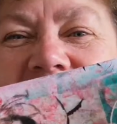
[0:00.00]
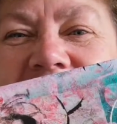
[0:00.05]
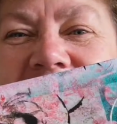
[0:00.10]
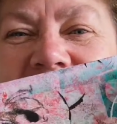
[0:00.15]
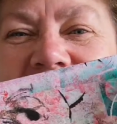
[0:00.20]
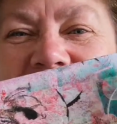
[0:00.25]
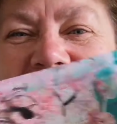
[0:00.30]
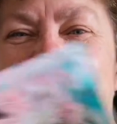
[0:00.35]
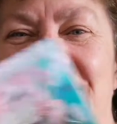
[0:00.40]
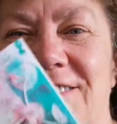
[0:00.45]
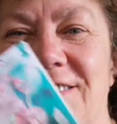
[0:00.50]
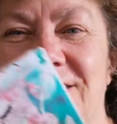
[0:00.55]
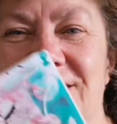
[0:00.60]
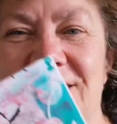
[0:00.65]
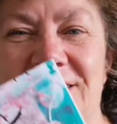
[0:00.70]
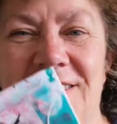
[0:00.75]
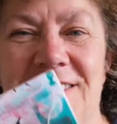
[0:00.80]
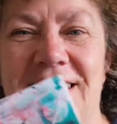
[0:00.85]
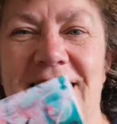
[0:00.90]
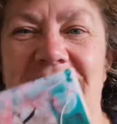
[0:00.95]
So I've got
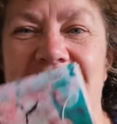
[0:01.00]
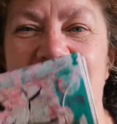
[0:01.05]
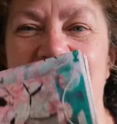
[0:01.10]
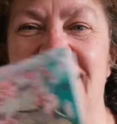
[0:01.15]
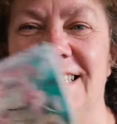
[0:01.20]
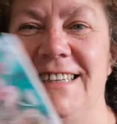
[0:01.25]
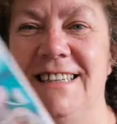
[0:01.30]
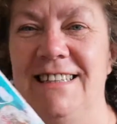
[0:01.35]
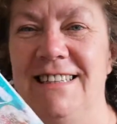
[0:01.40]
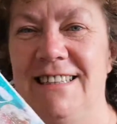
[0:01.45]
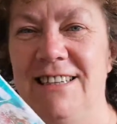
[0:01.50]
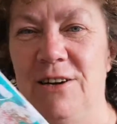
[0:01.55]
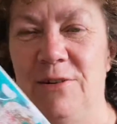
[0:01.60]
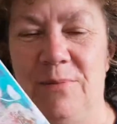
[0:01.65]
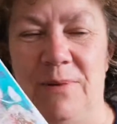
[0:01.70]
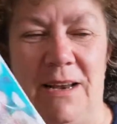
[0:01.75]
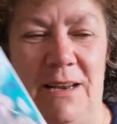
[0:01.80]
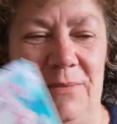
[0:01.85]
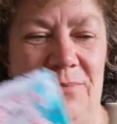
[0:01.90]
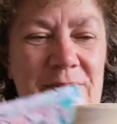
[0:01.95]
2 signatures, gel
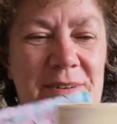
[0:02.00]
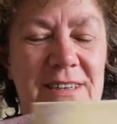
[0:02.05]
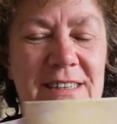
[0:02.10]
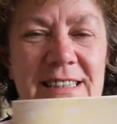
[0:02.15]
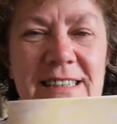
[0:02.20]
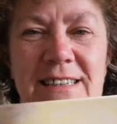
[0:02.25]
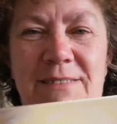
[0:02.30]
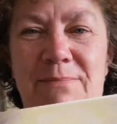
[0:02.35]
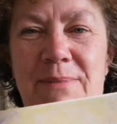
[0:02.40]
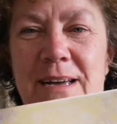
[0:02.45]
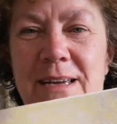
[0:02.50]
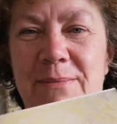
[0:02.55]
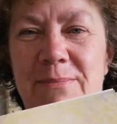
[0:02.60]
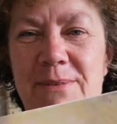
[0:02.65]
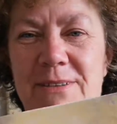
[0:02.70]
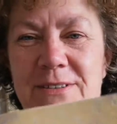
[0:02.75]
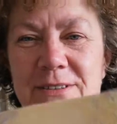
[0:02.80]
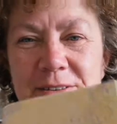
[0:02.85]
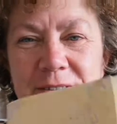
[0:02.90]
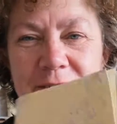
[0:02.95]
plate printed
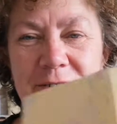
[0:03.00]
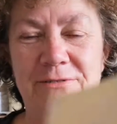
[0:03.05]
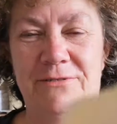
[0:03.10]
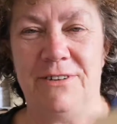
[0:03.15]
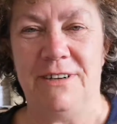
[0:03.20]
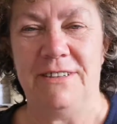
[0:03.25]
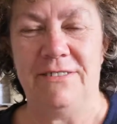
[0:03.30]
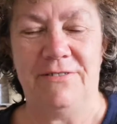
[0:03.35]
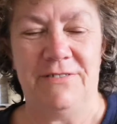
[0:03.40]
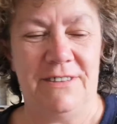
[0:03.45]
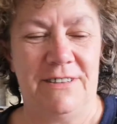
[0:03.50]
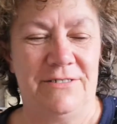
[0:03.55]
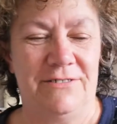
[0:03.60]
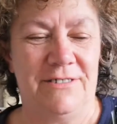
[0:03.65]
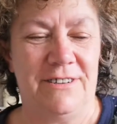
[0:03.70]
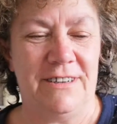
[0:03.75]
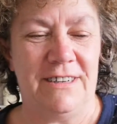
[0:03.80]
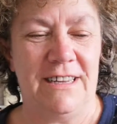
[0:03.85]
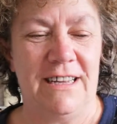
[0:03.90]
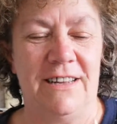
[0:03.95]
papers on the front for the
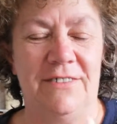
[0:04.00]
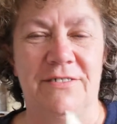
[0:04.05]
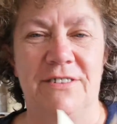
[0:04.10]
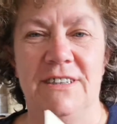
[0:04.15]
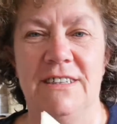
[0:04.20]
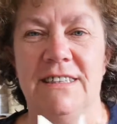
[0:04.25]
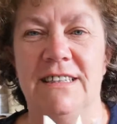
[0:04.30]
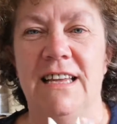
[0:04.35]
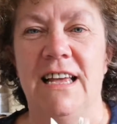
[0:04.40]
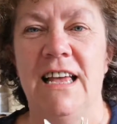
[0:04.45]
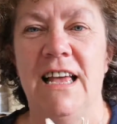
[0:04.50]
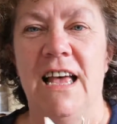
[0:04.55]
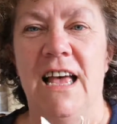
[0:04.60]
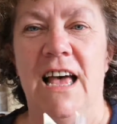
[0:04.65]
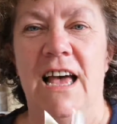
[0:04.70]
front covers,